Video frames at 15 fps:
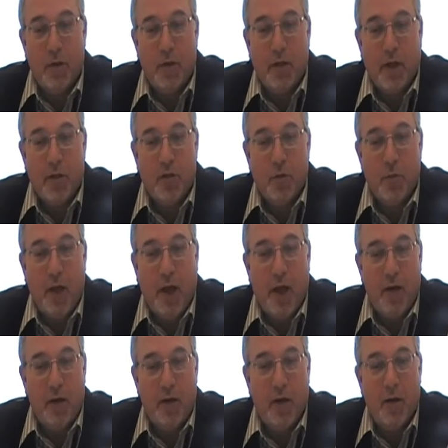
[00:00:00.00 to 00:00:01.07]
TechSoup
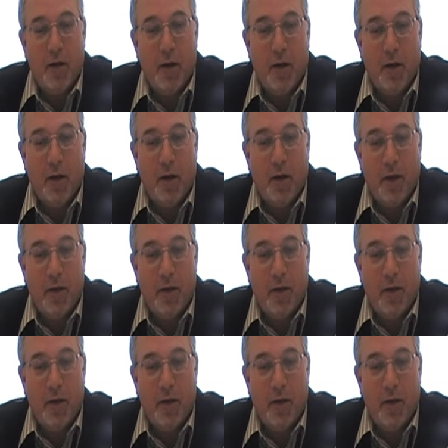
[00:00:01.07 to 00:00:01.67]
Canada